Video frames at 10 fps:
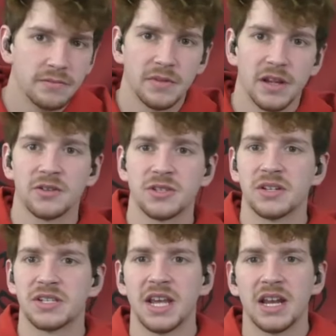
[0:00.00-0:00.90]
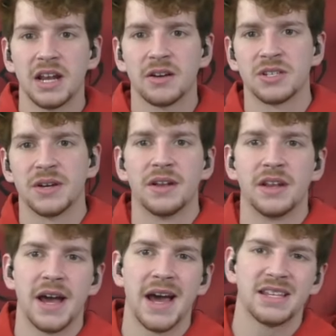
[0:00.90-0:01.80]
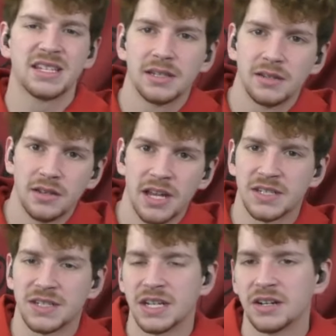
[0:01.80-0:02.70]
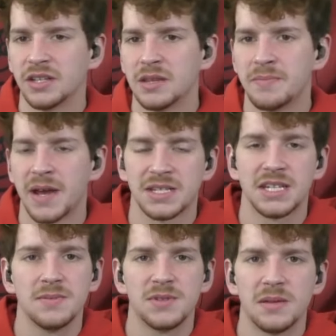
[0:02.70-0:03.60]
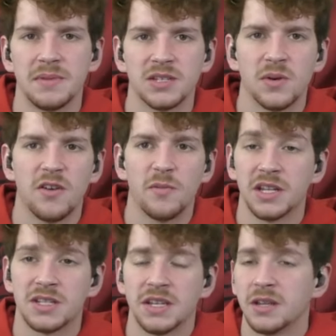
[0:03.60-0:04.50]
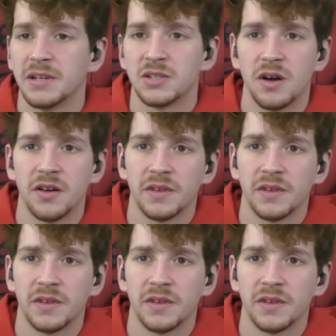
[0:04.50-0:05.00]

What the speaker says: Arizona State and Arizona, not necessarily the best teams in the Big 12, but it's still the Big 12.